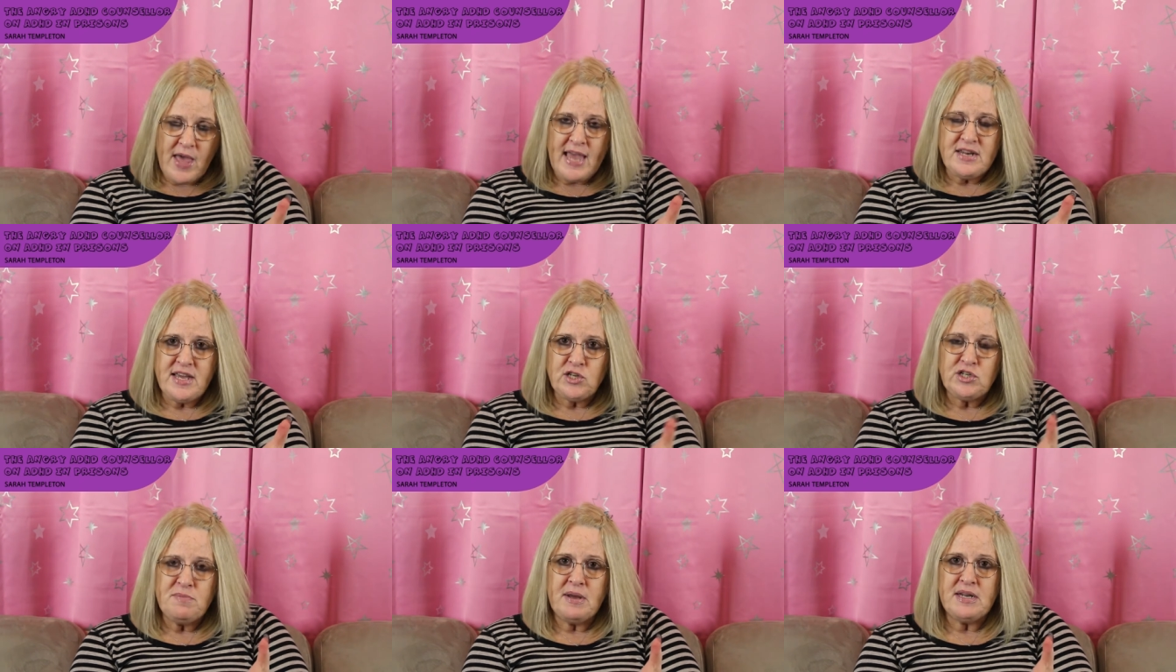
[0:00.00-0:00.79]

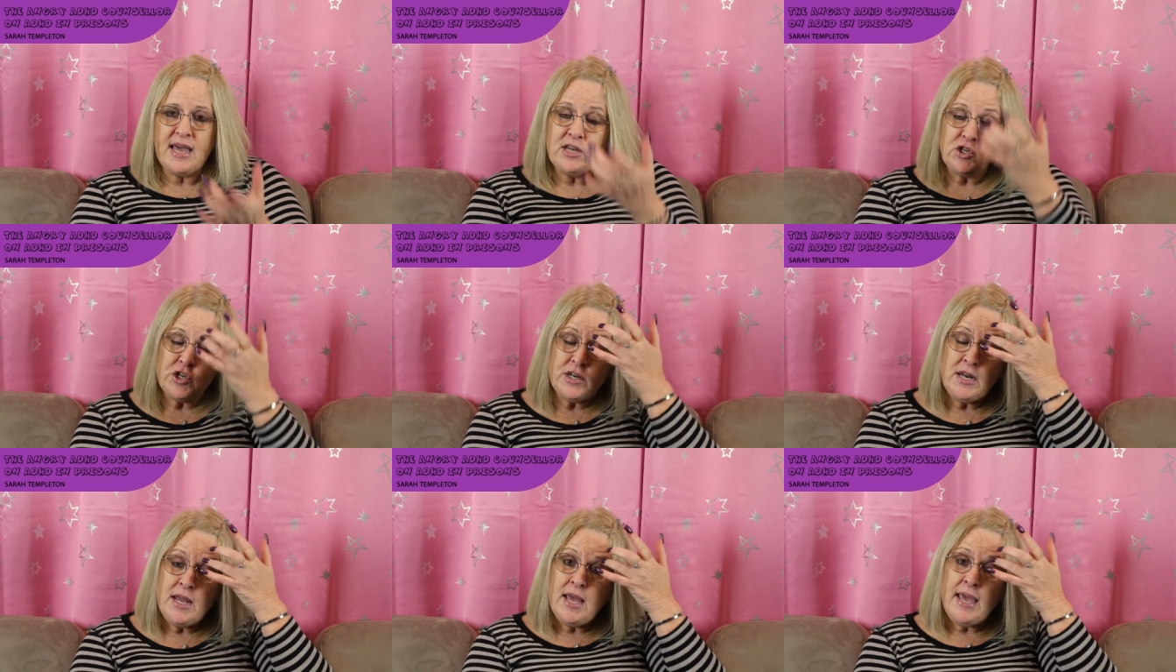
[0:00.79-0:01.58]
ADHD
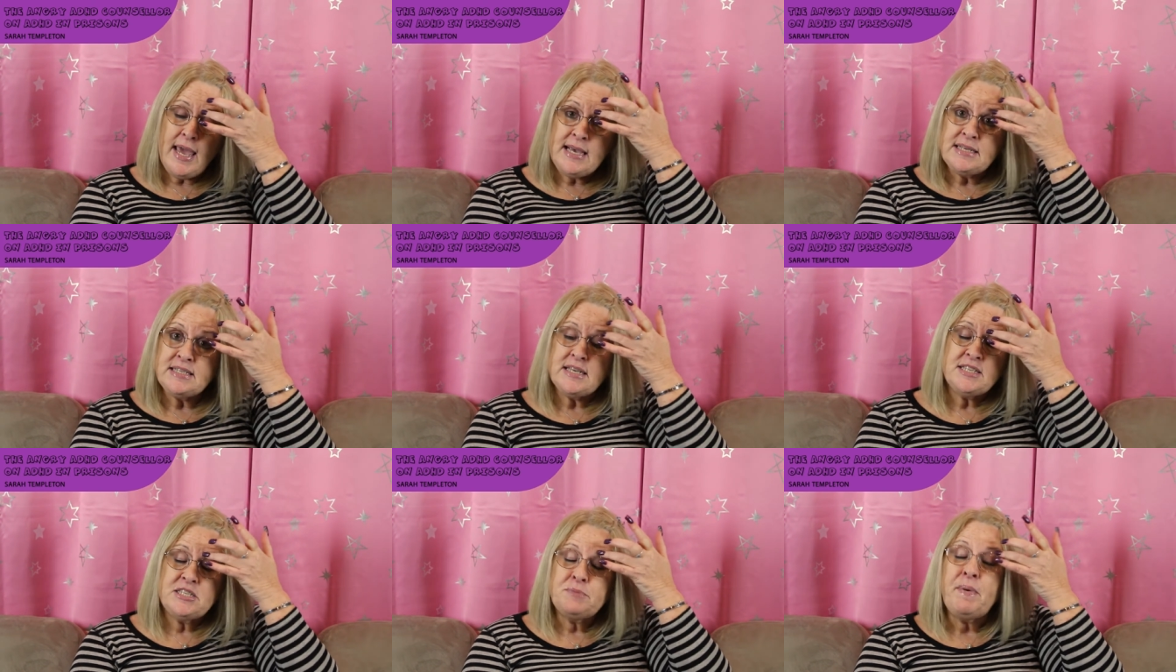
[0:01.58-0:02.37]
medication is
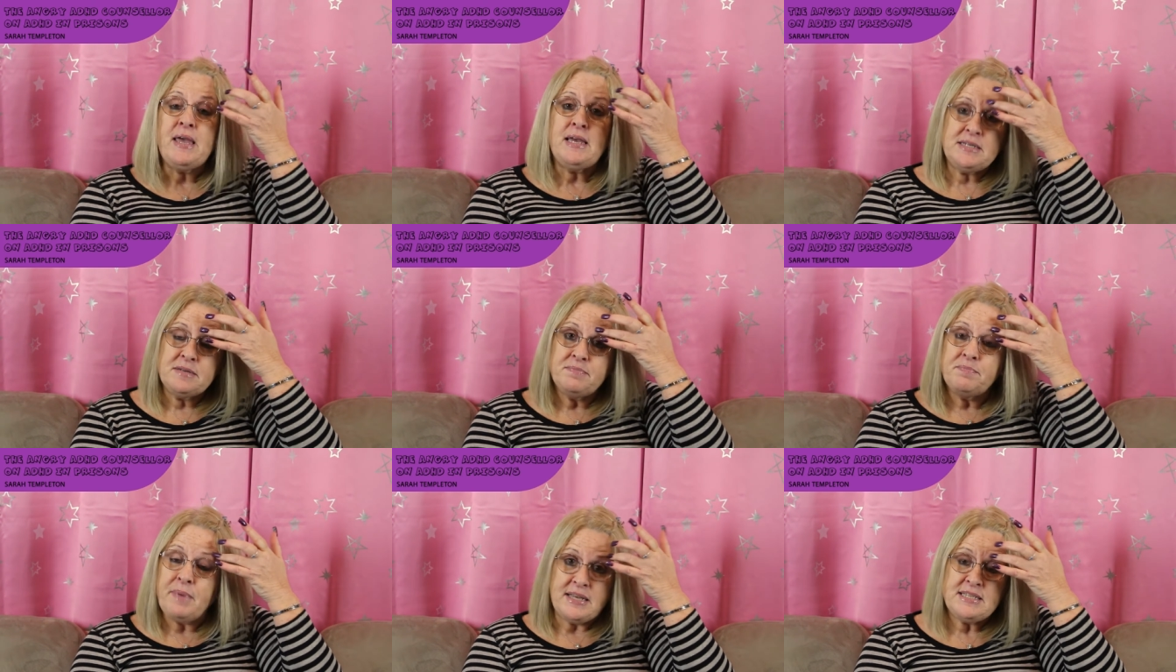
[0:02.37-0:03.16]
speed
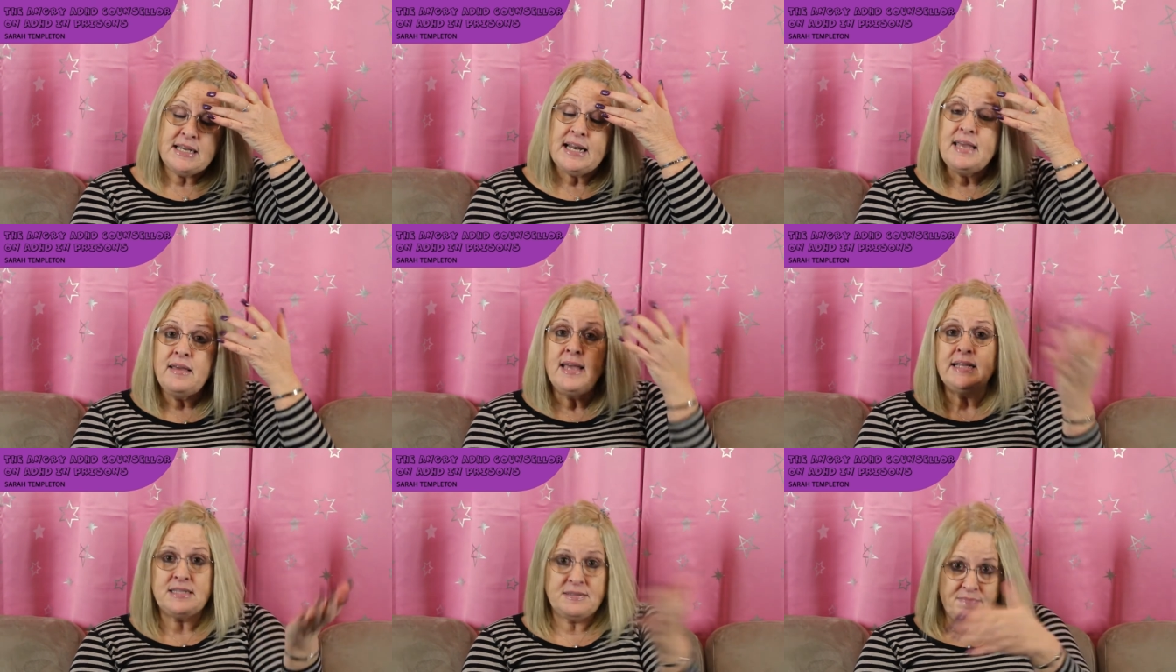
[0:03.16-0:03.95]
basically
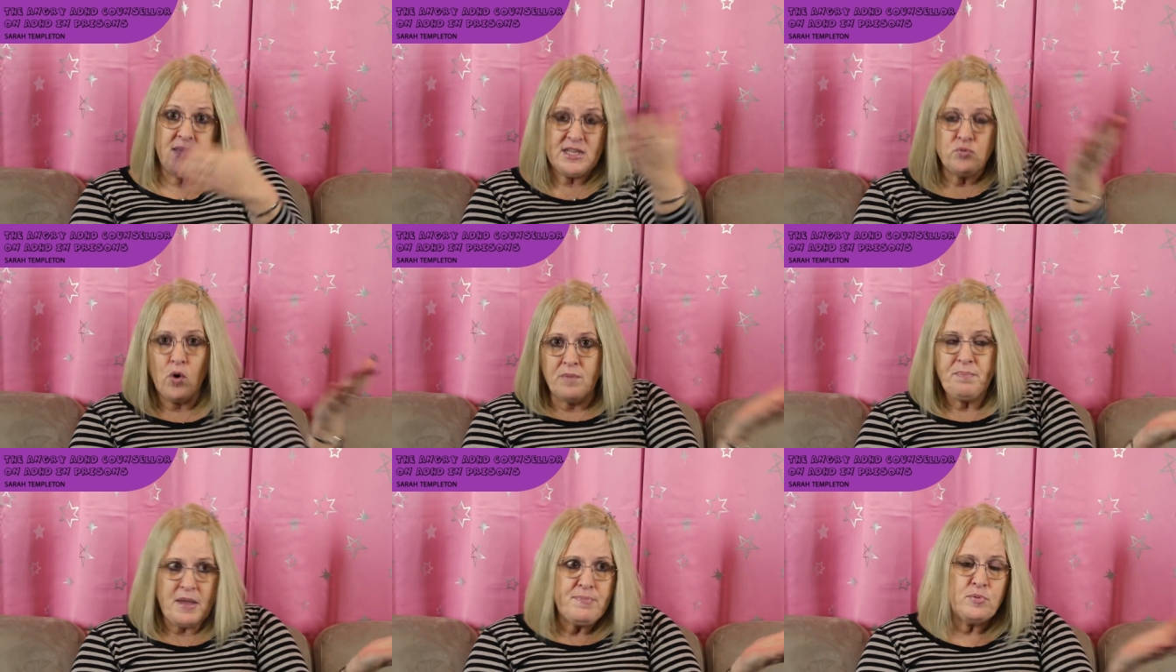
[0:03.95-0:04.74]
it's it's
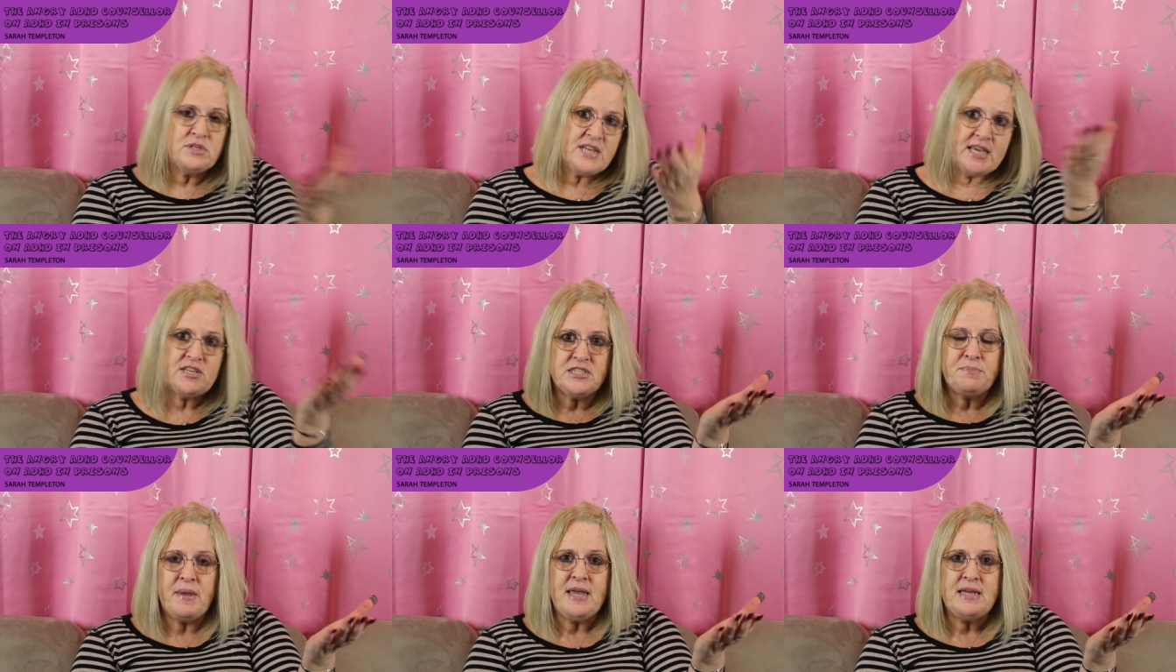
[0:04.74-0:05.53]
what people would take as
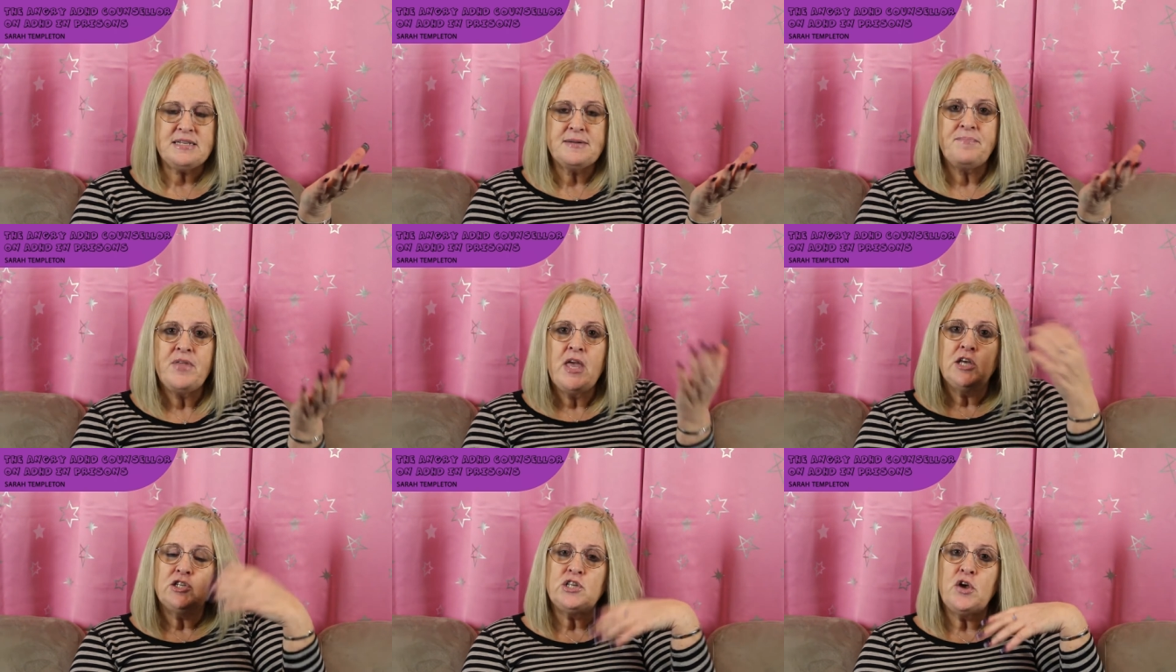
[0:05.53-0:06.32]
speed
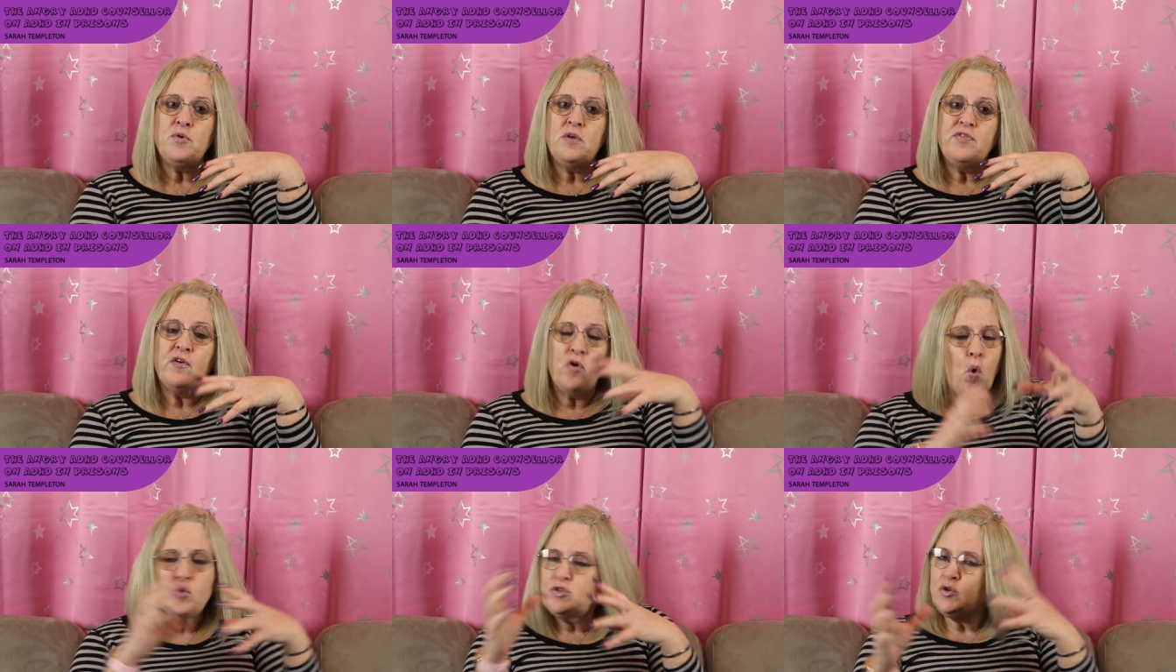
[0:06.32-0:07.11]
so there
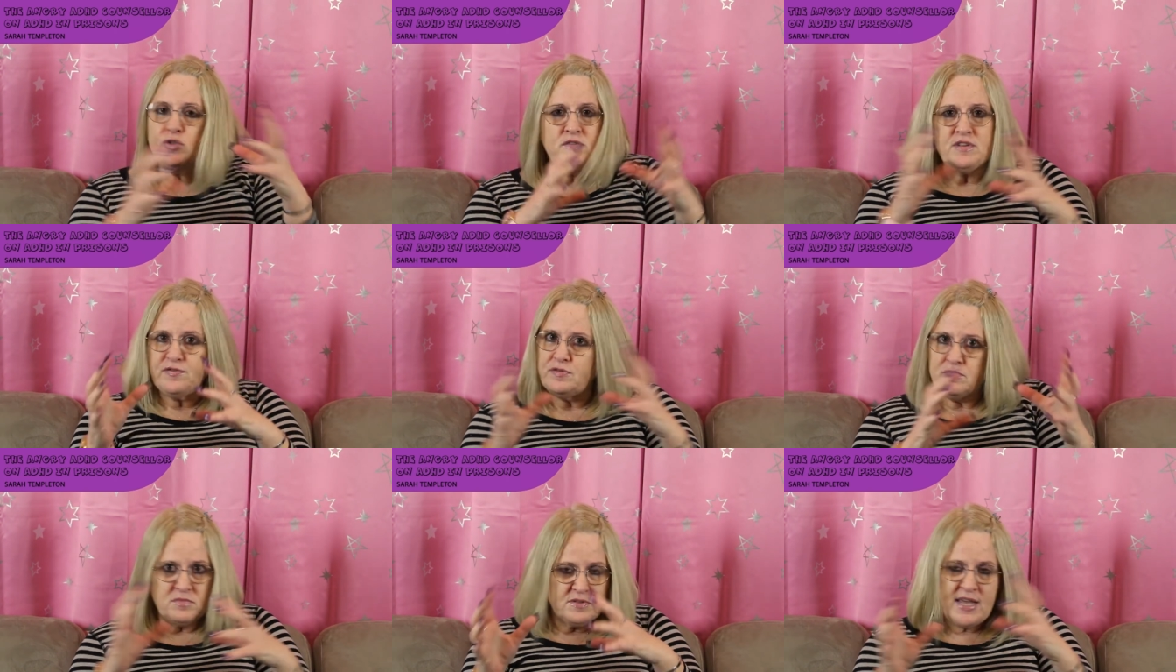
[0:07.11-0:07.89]
are all sorts of
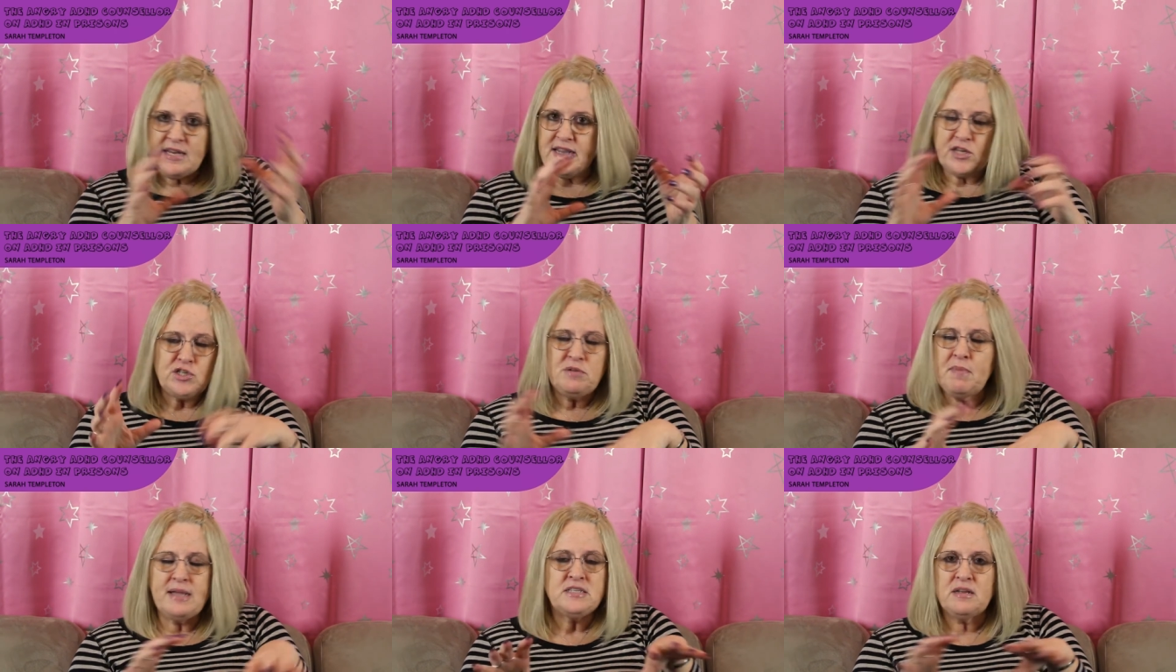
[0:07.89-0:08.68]
different ADHD
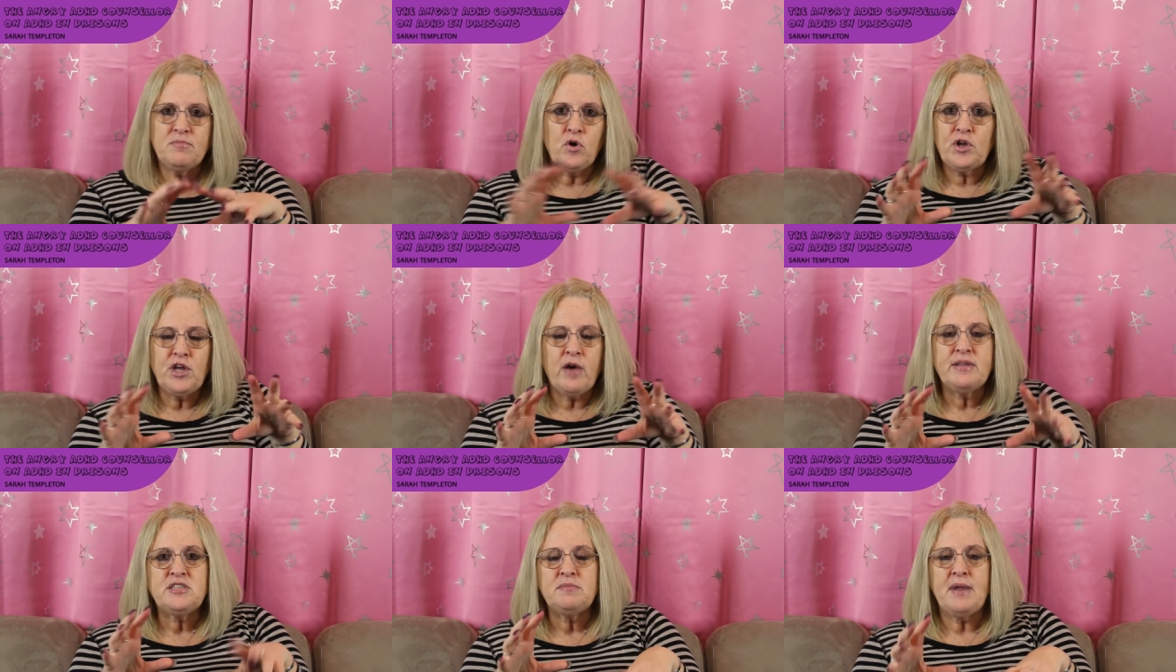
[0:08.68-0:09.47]
meds, and I'm not going to go
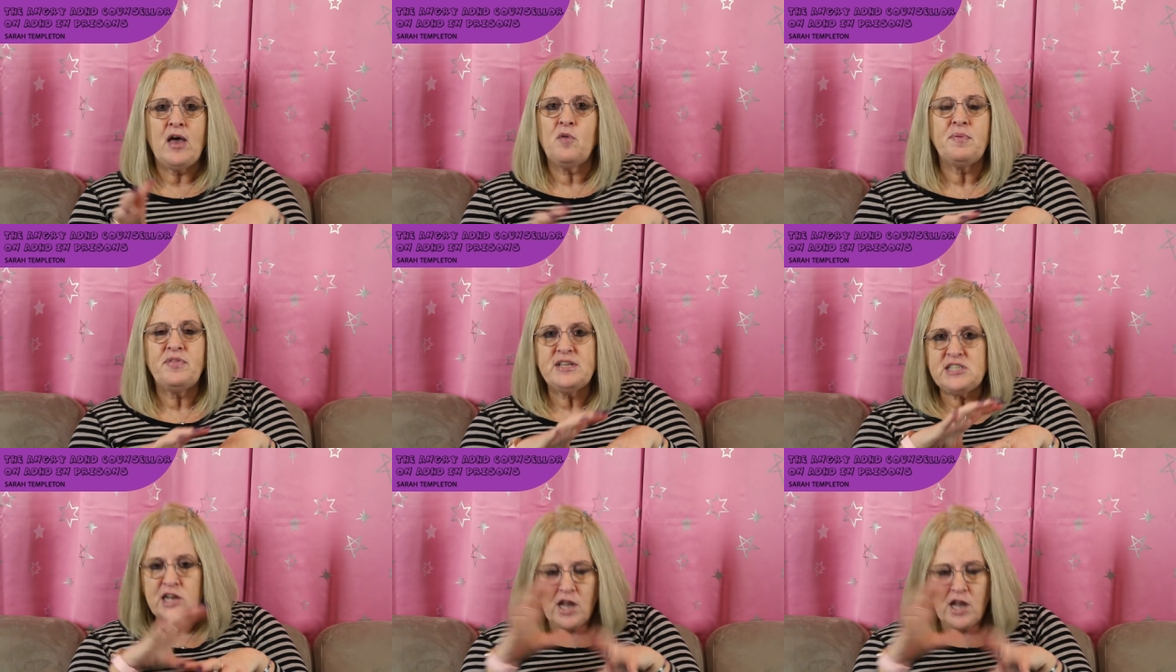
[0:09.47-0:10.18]
into them now, but there's